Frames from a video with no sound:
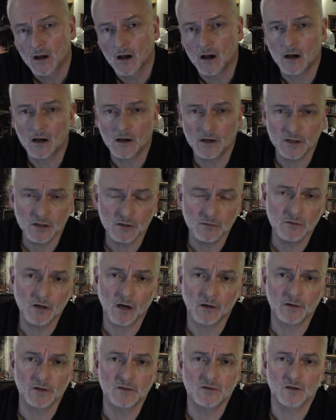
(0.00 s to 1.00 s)
Are you
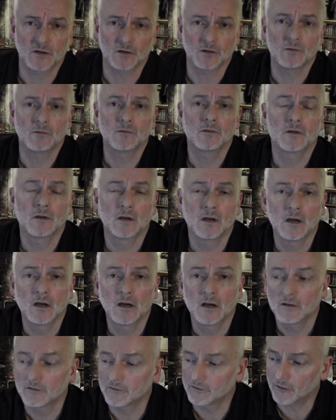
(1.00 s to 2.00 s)
going to
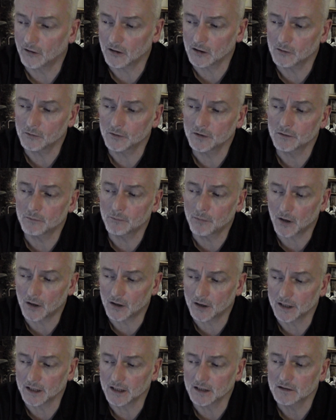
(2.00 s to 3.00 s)
follow and
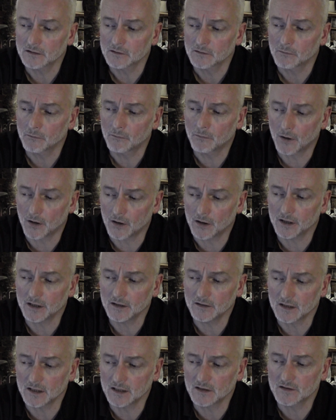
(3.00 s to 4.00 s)
abide by
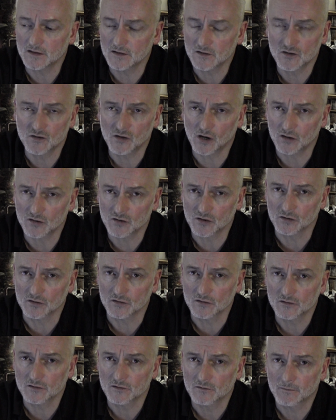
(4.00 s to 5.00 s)
these
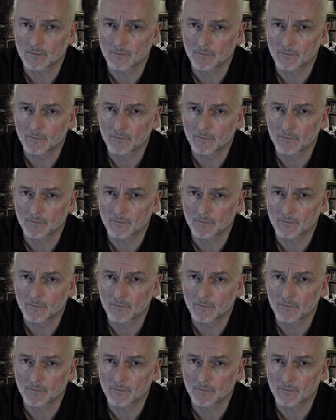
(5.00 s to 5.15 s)
instructions?